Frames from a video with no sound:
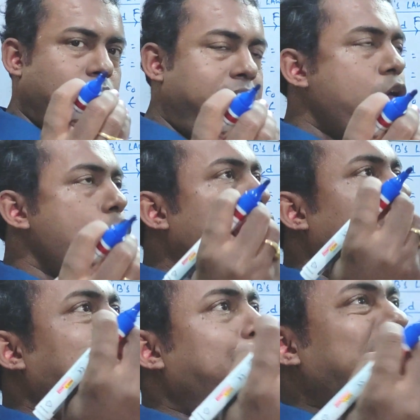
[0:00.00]
Okay,
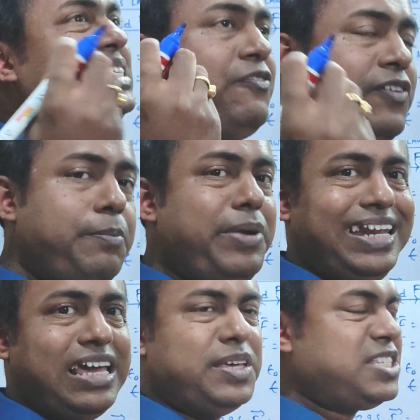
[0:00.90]
when a specific
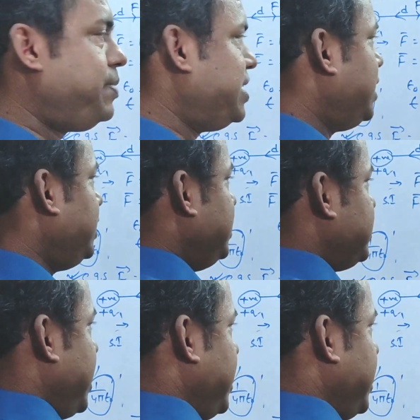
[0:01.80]
medium is present in this